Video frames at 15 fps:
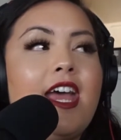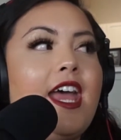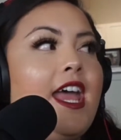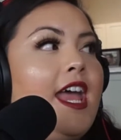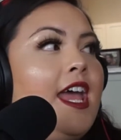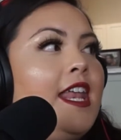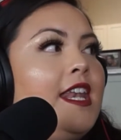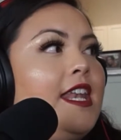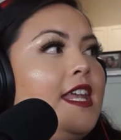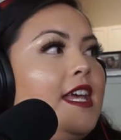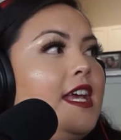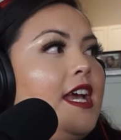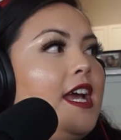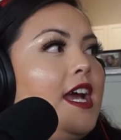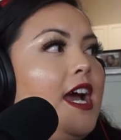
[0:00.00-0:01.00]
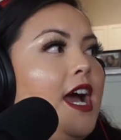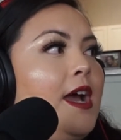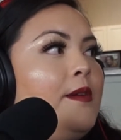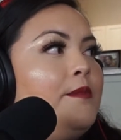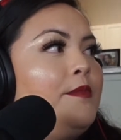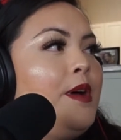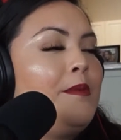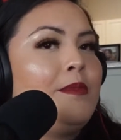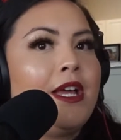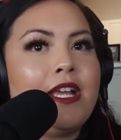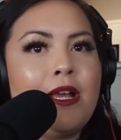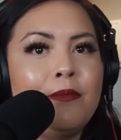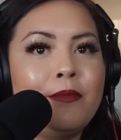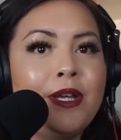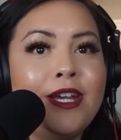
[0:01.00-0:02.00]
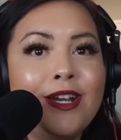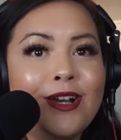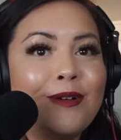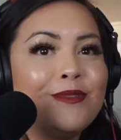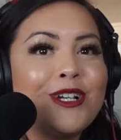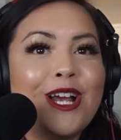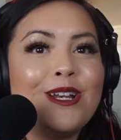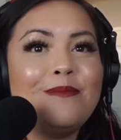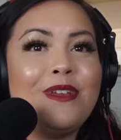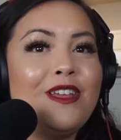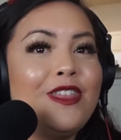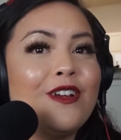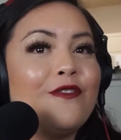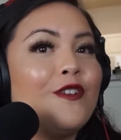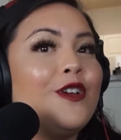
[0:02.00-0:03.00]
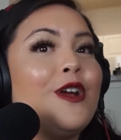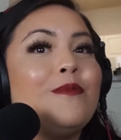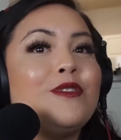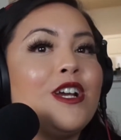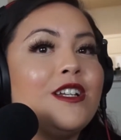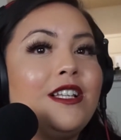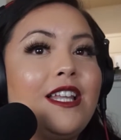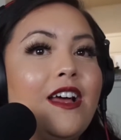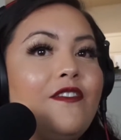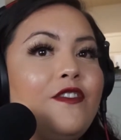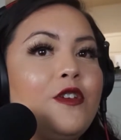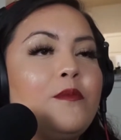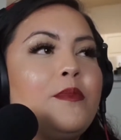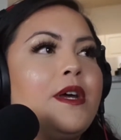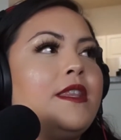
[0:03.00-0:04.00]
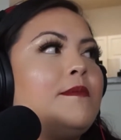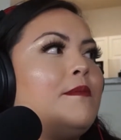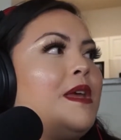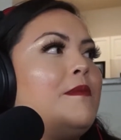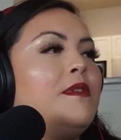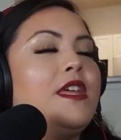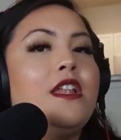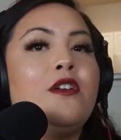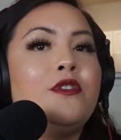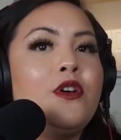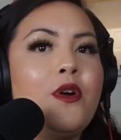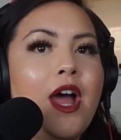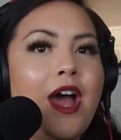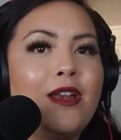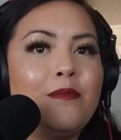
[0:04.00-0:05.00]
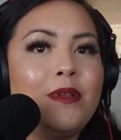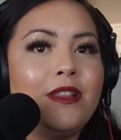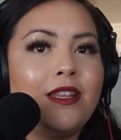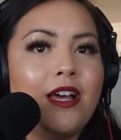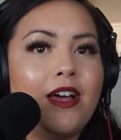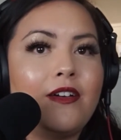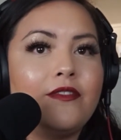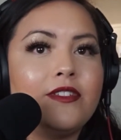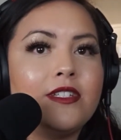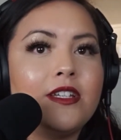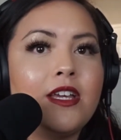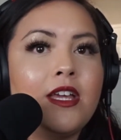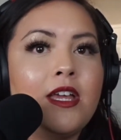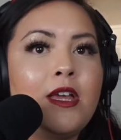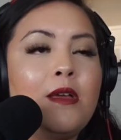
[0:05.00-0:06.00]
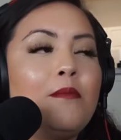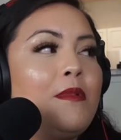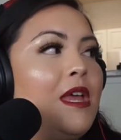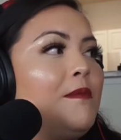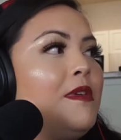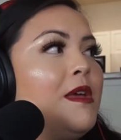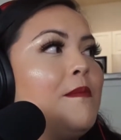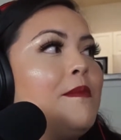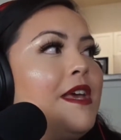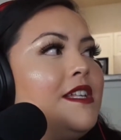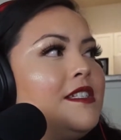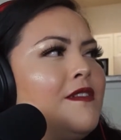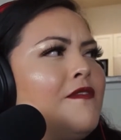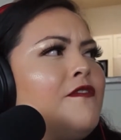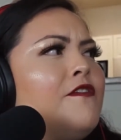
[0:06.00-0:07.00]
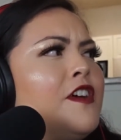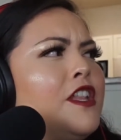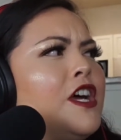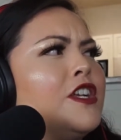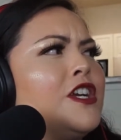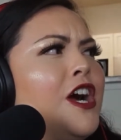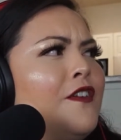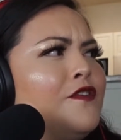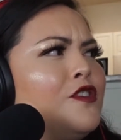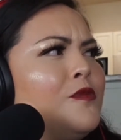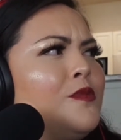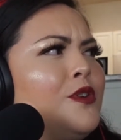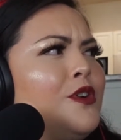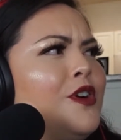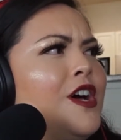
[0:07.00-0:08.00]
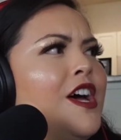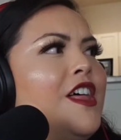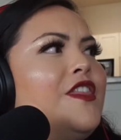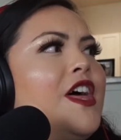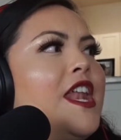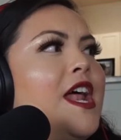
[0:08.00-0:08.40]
and I'm like, I'm here. I'm trying to be there for you. I'm trying to love you. But maybe they don't know how to be loved. Maybe it makes them feel uncomfortable that